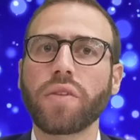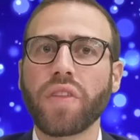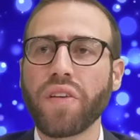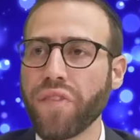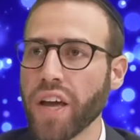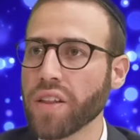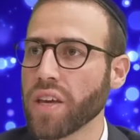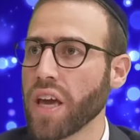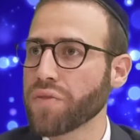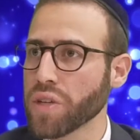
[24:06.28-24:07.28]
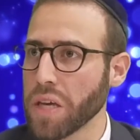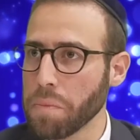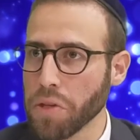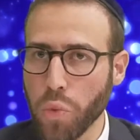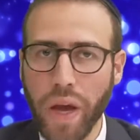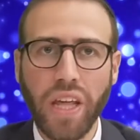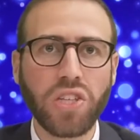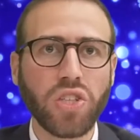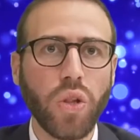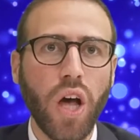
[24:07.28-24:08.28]
Now finally, after keeping you waiting
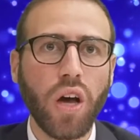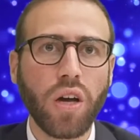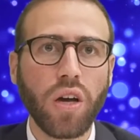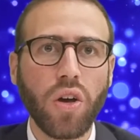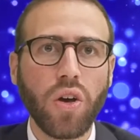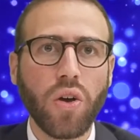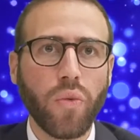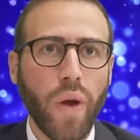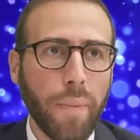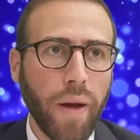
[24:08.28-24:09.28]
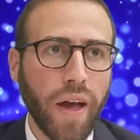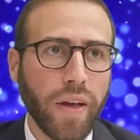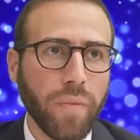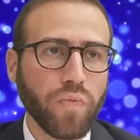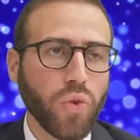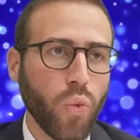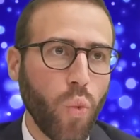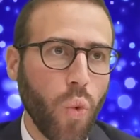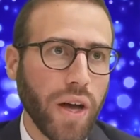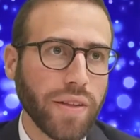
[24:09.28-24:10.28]
so long, Rabbi,
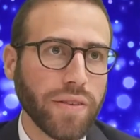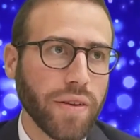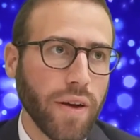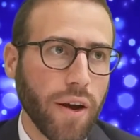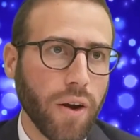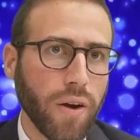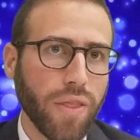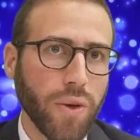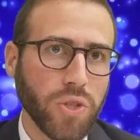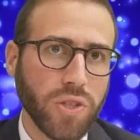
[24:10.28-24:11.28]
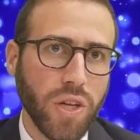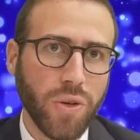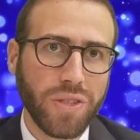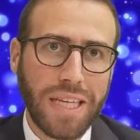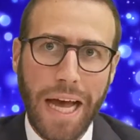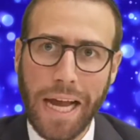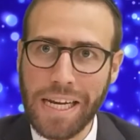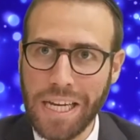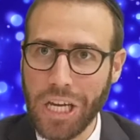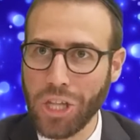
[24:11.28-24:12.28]
what are those stones? I
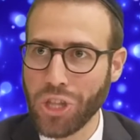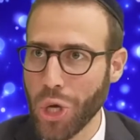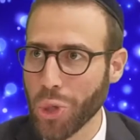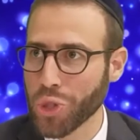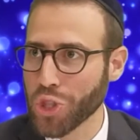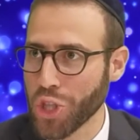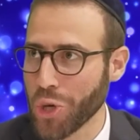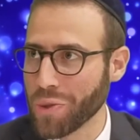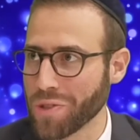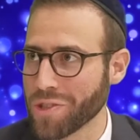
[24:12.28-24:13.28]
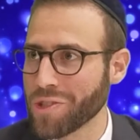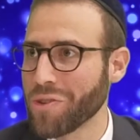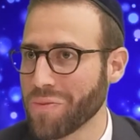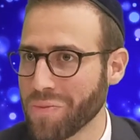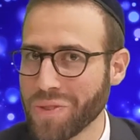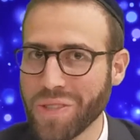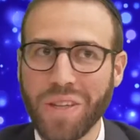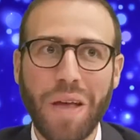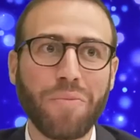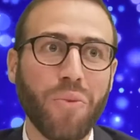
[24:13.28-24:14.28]
need those stones. Where
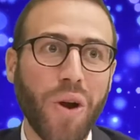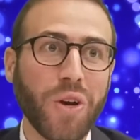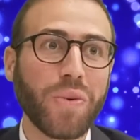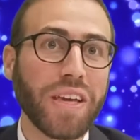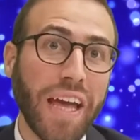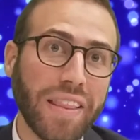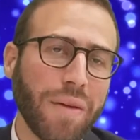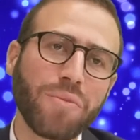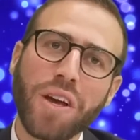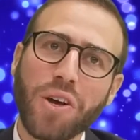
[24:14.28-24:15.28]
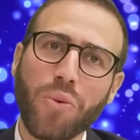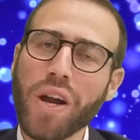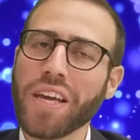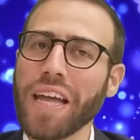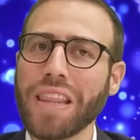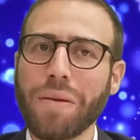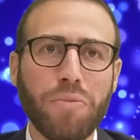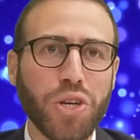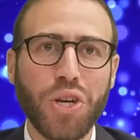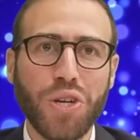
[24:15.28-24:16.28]
can we get them? Where to get them,
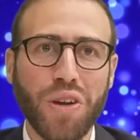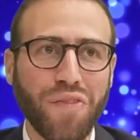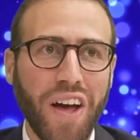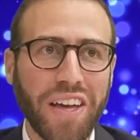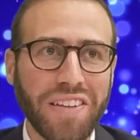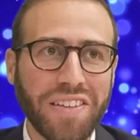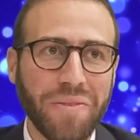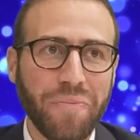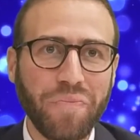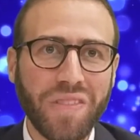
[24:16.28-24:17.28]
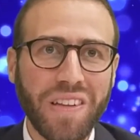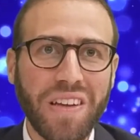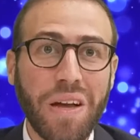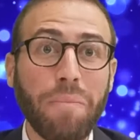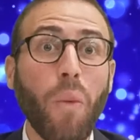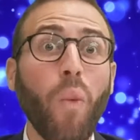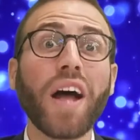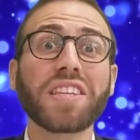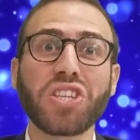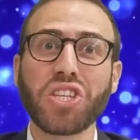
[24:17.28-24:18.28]
I'm sure you could find. But
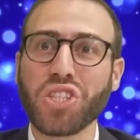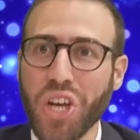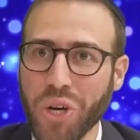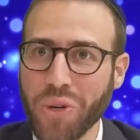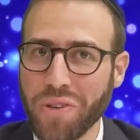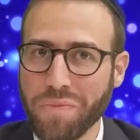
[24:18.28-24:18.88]
what's the stone?